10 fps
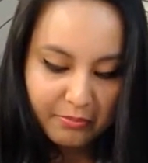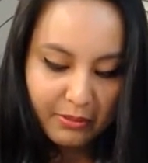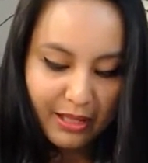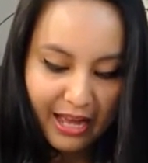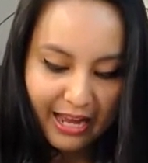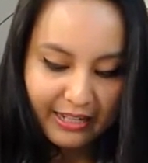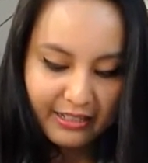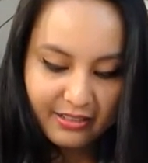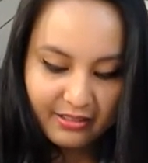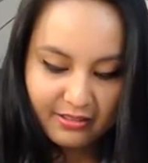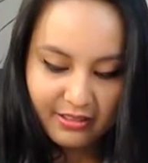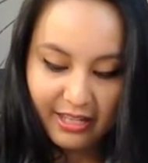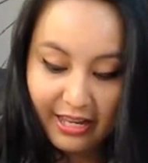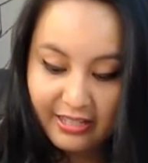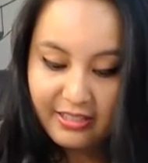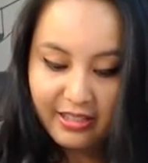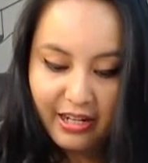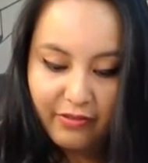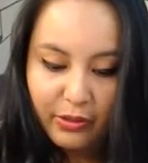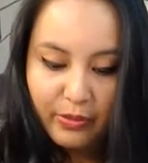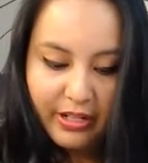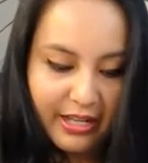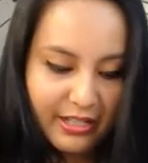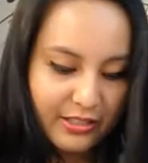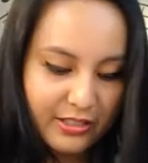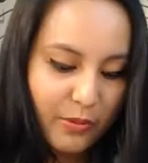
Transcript: black case that everyone has.